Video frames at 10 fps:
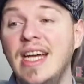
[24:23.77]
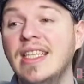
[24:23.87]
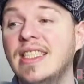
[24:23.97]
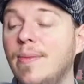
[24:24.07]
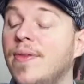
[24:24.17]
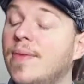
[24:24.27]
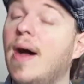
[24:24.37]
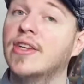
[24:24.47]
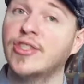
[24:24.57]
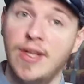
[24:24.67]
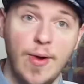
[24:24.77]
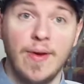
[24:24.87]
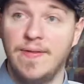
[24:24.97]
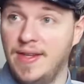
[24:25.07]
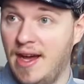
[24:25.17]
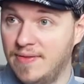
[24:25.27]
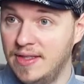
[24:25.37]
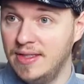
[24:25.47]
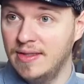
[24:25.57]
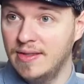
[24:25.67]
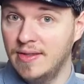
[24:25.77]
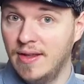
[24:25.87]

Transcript: Some of them are slower than others.